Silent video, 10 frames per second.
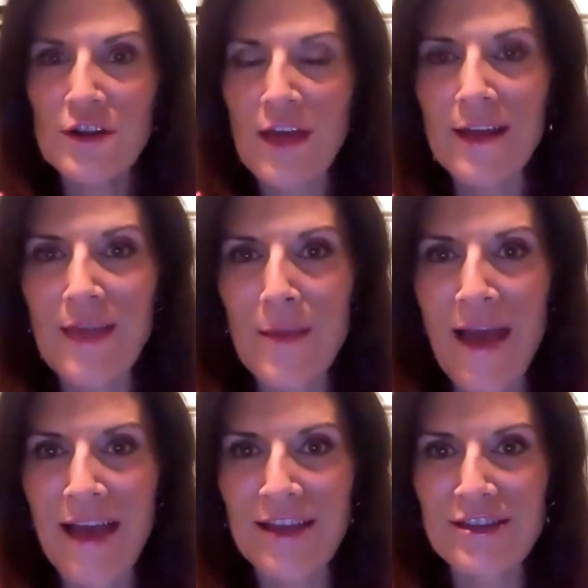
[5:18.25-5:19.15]
editing that
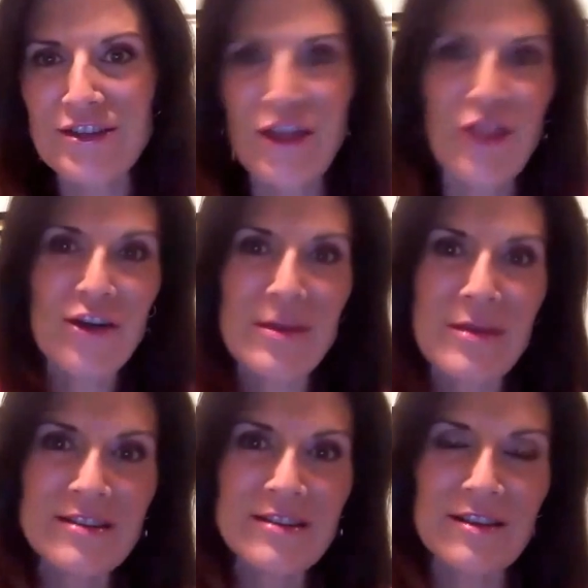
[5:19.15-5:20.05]
package 30
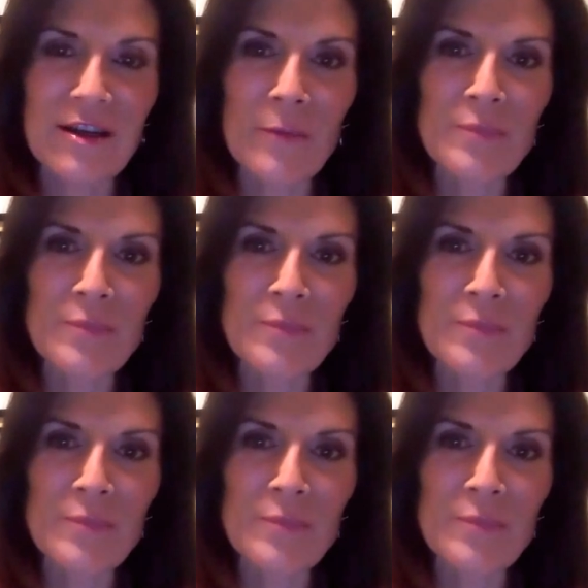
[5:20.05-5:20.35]
minutes ago,